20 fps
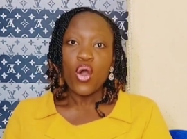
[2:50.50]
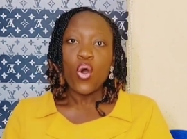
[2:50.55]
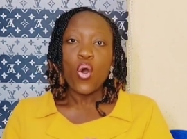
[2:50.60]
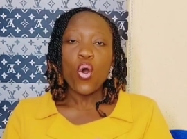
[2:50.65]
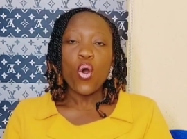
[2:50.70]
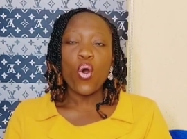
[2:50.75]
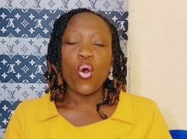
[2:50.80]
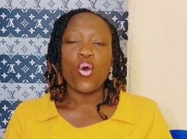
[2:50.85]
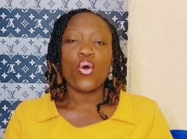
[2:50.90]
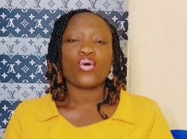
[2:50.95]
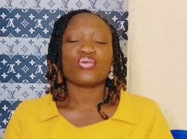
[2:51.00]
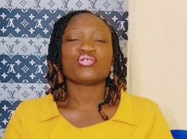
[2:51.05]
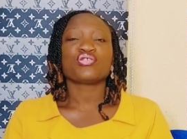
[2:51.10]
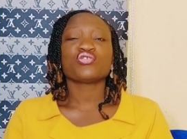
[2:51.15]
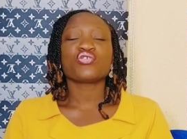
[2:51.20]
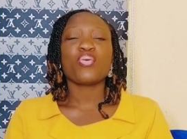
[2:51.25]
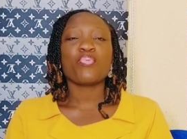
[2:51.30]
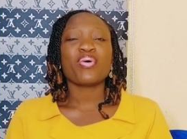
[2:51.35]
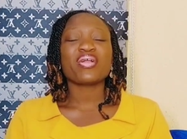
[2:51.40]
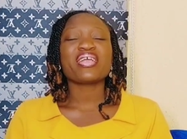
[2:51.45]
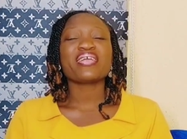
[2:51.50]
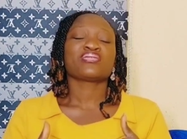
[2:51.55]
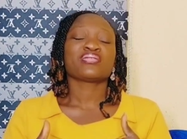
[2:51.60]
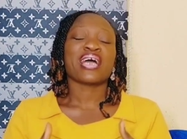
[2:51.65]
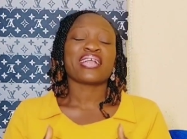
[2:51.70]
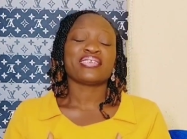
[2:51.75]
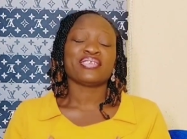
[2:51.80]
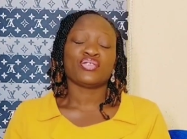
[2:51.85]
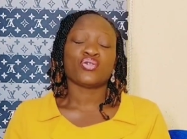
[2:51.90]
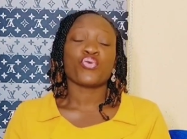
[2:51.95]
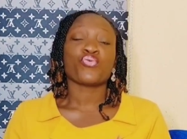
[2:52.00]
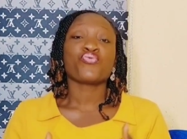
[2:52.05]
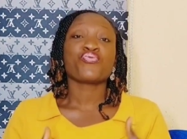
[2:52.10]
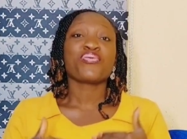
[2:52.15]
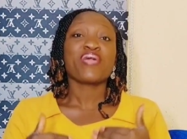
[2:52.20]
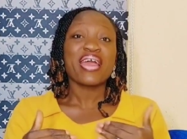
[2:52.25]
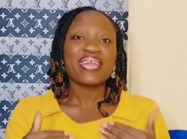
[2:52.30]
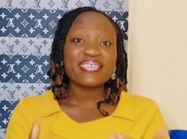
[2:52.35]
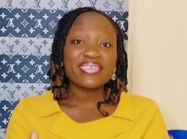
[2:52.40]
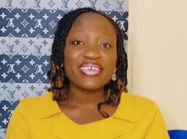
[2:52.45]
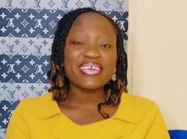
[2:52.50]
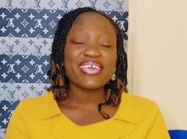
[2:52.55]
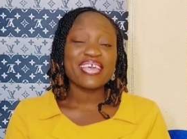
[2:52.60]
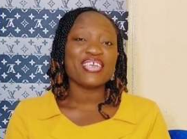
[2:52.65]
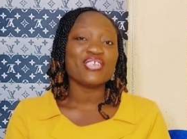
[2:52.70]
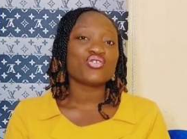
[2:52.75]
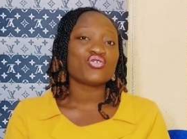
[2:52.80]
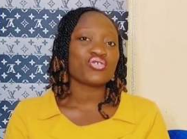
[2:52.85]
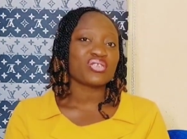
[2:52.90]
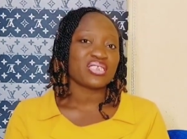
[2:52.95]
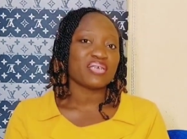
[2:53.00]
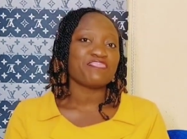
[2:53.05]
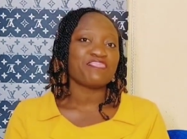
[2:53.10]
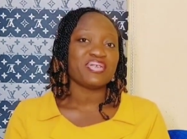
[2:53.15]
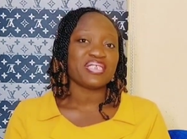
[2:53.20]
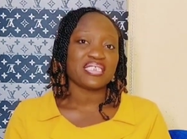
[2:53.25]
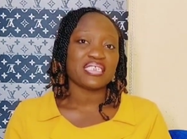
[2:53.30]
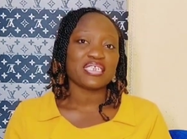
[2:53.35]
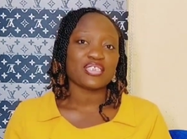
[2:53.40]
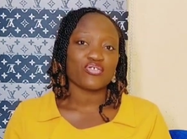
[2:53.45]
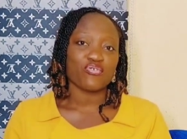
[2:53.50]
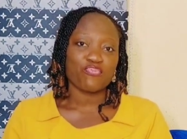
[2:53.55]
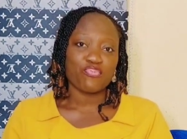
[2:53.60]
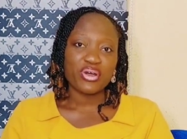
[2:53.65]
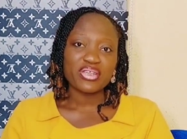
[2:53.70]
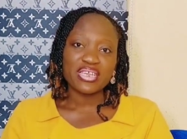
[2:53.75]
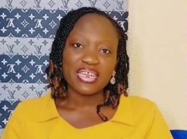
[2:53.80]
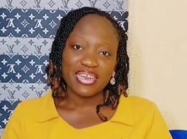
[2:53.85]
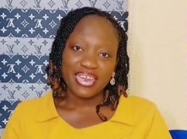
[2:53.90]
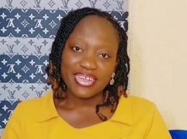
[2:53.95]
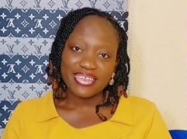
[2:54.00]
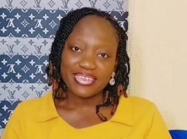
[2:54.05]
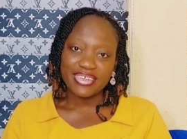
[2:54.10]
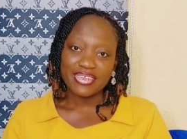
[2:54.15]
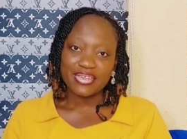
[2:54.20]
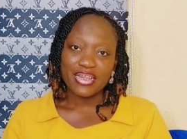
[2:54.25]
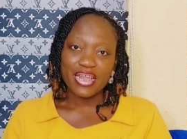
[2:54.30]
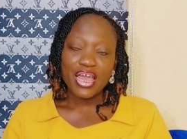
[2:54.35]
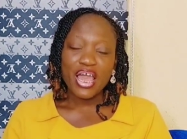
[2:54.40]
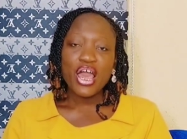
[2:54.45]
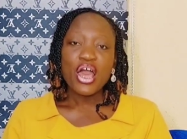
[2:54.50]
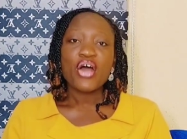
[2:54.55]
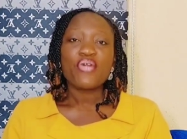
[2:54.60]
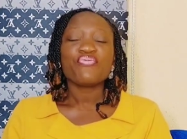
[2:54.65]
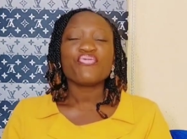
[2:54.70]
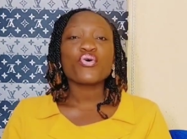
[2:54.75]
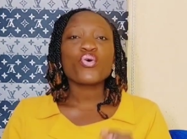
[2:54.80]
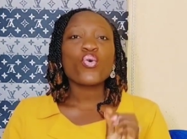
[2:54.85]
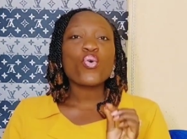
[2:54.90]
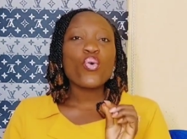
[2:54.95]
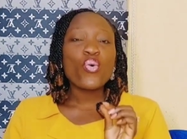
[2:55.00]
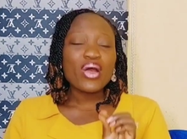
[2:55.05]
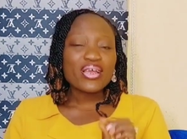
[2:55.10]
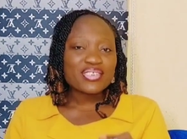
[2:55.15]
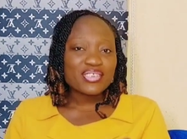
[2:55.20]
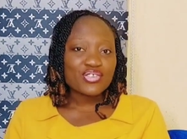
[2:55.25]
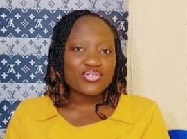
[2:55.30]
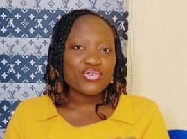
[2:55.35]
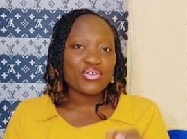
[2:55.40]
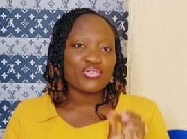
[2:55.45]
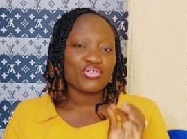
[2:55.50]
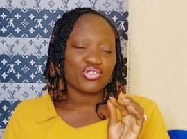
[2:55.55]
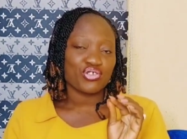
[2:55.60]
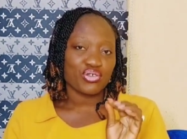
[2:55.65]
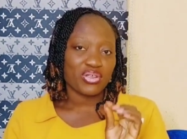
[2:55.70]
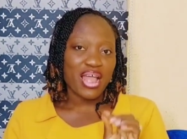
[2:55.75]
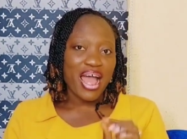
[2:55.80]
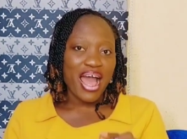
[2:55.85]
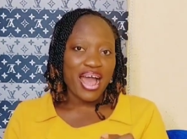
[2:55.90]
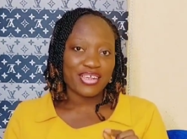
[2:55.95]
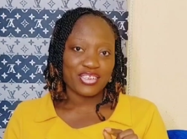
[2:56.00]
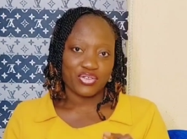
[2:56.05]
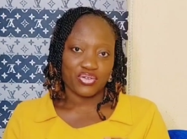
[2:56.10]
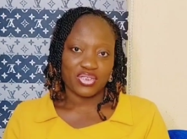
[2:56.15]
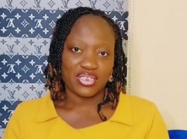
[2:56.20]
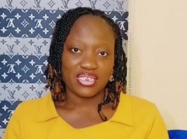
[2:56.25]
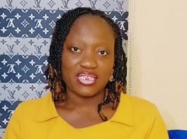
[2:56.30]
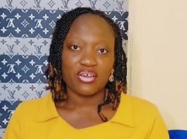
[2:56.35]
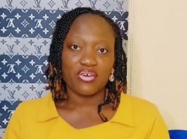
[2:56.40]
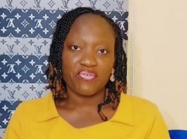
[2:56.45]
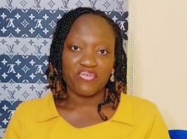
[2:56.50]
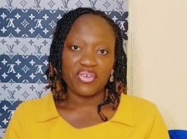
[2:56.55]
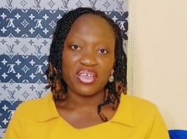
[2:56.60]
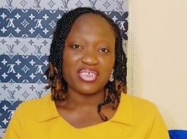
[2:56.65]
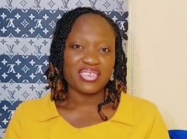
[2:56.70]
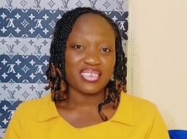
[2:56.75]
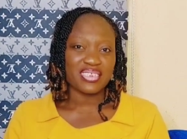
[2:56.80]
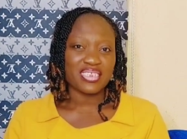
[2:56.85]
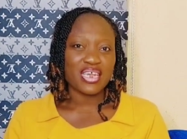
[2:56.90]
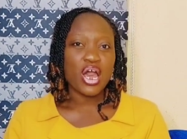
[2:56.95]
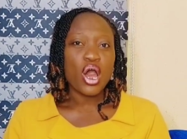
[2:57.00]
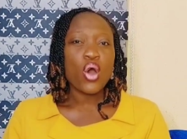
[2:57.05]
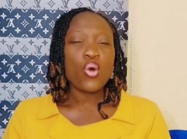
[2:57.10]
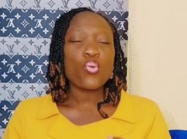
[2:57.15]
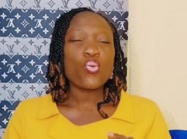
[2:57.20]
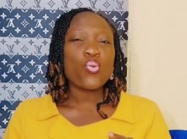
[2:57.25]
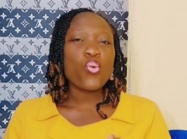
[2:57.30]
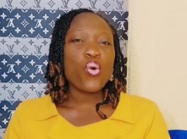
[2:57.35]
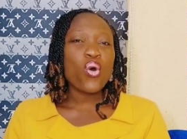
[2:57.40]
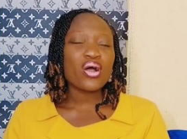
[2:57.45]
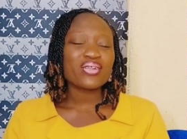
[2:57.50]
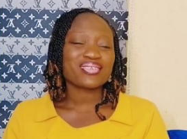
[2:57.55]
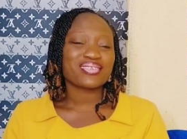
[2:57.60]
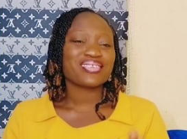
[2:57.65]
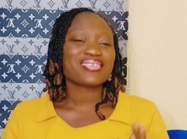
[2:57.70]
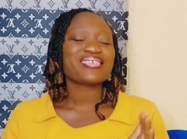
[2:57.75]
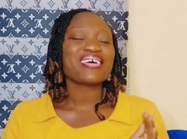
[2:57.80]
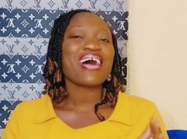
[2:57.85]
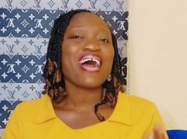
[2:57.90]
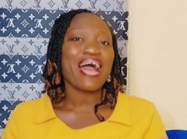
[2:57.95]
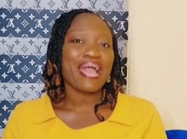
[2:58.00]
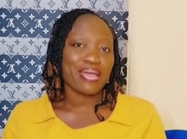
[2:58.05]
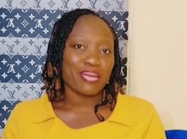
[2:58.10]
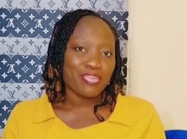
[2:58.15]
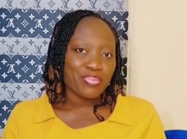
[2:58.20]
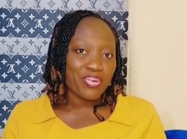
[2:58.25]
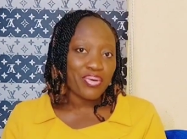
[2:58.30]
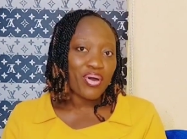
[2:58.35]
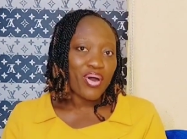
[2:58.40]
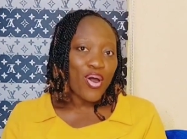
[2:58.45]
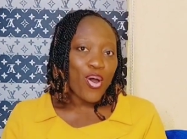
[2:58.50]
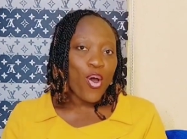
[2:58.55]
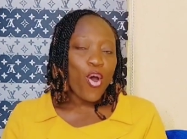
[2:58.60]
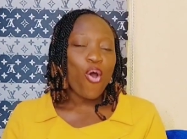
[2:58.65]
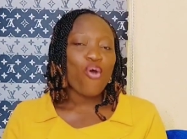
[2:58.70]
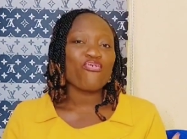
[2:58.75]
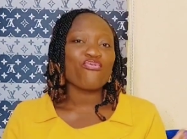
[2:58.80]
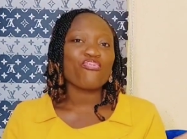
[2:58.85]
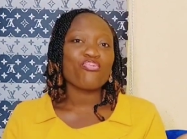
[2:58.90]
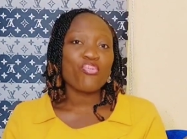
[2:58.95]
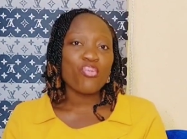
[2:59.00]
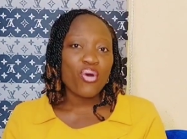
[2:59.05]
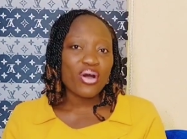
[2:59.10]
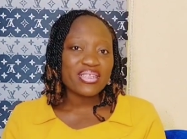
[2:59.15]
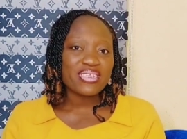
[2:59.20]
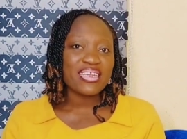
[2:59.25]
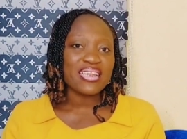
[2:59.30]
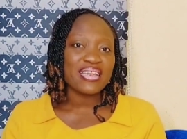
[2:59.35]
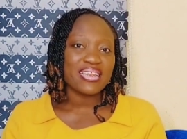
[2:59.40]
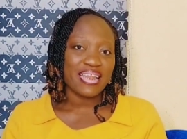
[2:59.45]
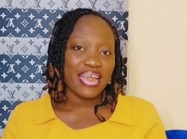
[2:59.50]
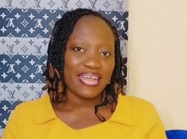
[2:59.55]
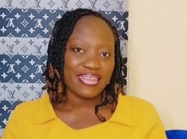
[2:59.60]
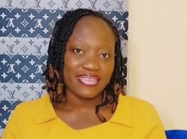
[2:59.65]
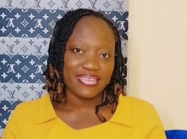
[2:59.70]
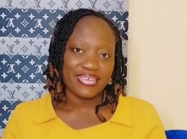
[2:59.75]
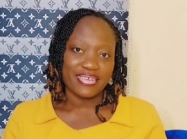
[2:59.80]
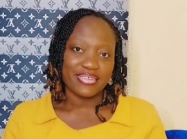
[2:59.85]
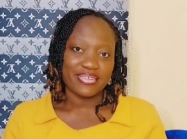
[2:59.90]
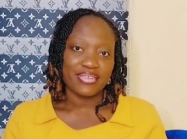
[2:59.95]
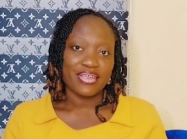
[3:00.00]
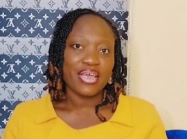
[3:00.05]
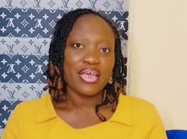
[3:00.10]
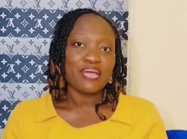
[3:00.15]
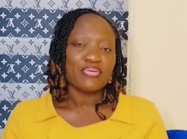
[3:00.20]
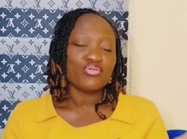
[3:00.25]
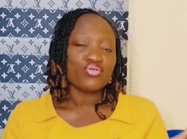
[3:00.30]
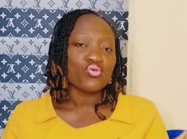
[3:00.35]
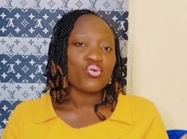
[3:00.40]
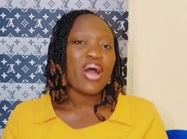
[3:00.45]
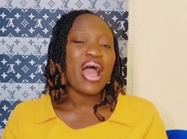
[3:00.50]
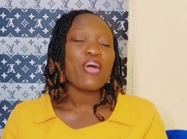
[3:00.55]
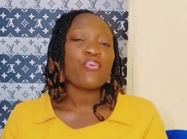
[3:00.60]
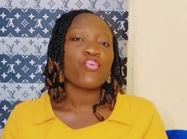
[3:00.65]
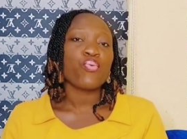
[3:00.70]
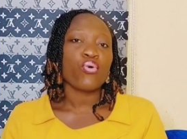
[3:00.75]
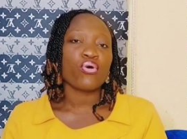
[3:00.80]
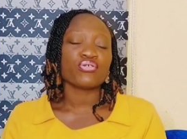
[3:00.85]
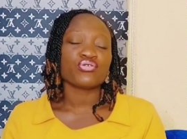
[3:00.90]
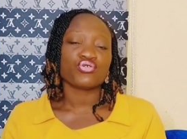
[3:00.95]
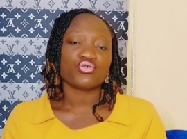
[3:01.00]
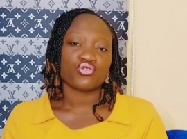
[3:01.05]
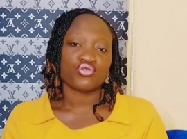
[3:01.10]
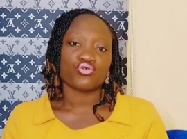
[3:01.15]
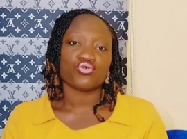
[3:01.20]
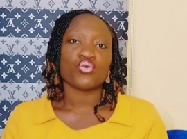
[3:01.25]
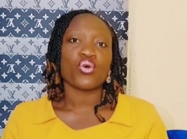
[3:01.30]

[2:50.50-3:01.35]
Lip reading: or somebody that is already into the business of money lending, the question you should ask yourself is, what type of money lending do I want to